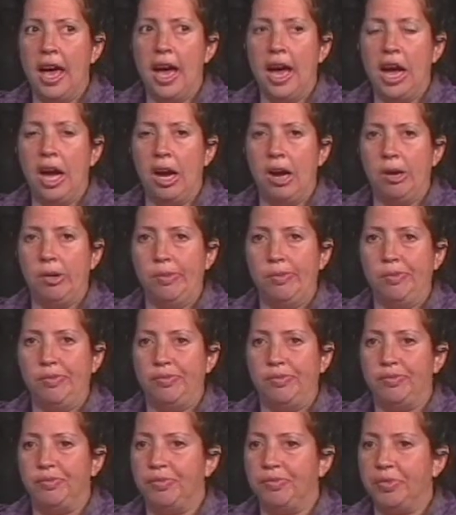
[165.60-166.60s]

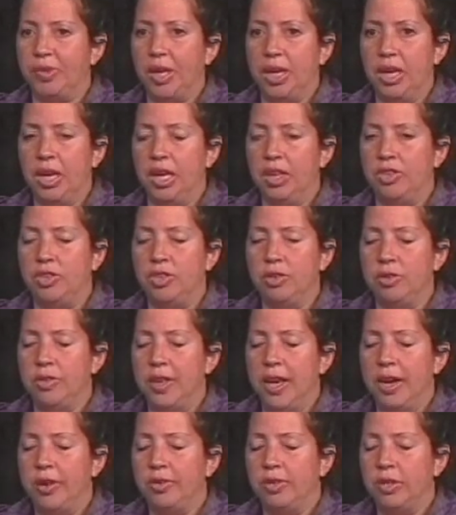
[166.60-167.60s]
In
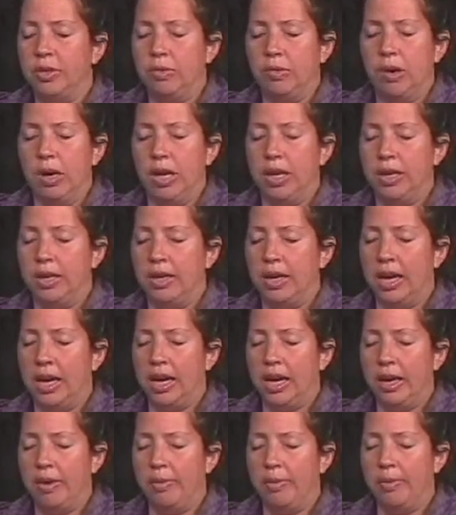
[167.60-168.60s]
2001,
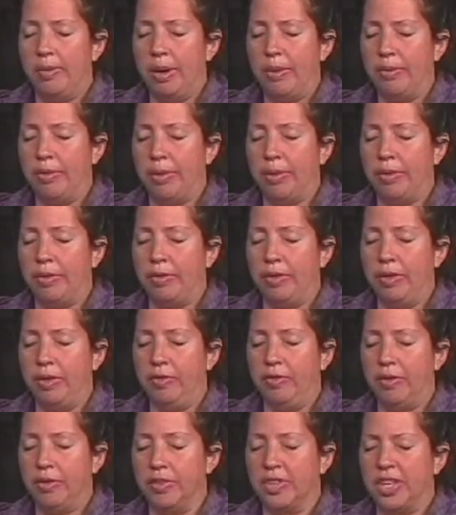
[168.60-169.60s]
I remember the
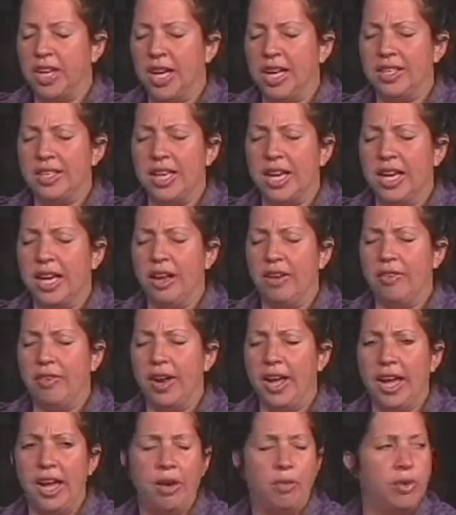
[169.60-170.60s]
first contact I ever
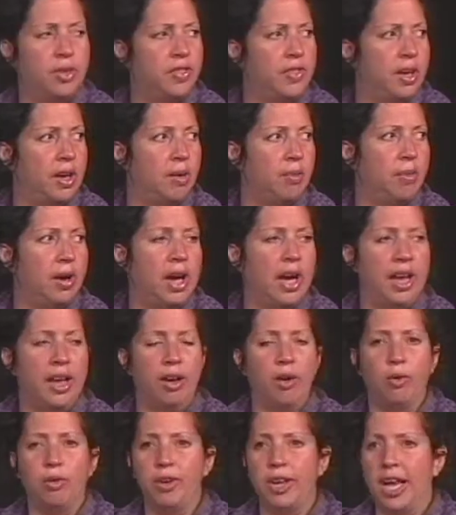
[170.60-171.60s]
had with them. I
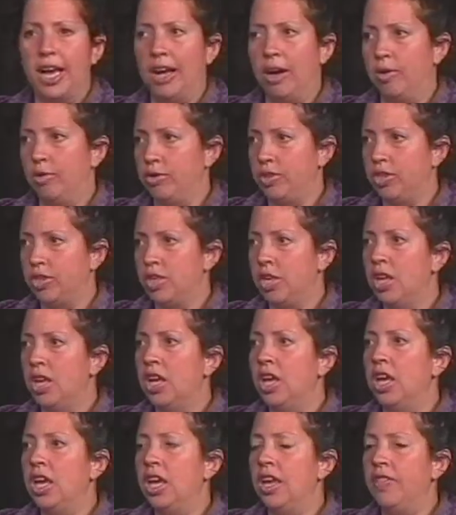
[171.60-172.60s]
owned a house
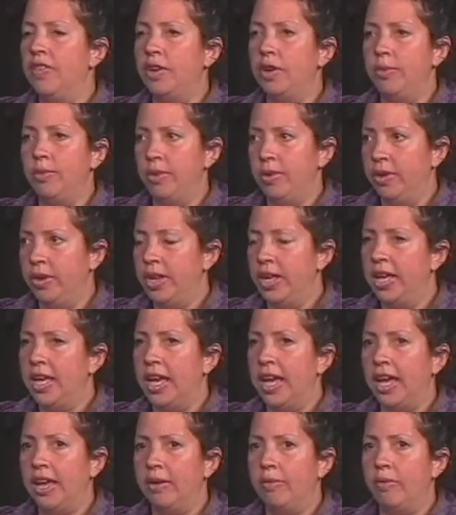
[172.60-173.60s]
in the community,
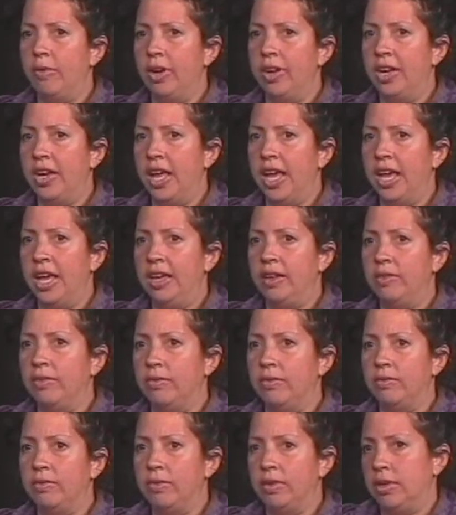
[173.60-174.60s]
and one day
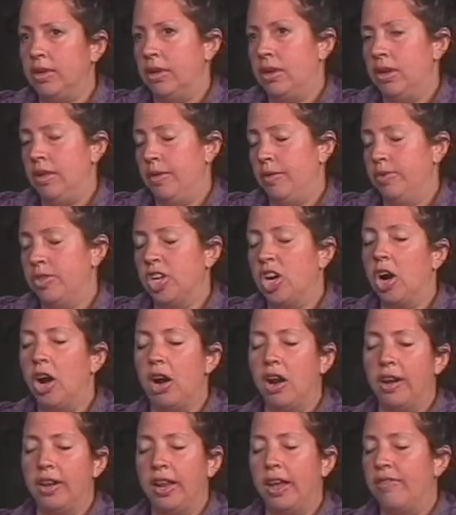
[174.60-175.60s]
there was a
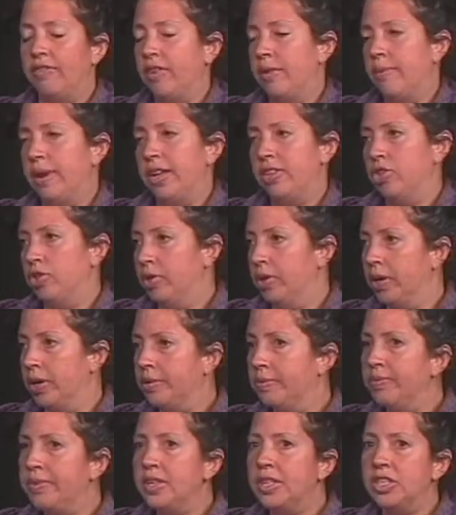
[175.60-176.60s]
card left on my
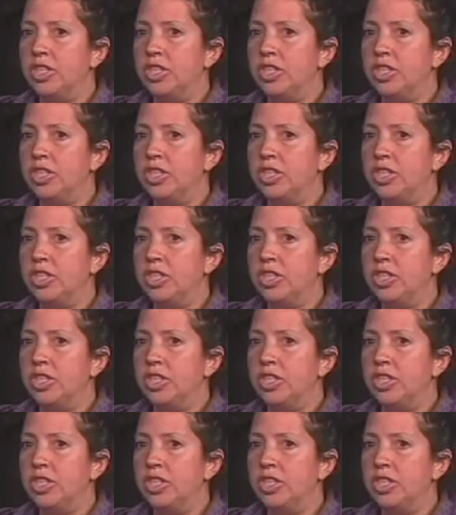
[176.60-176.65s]
door.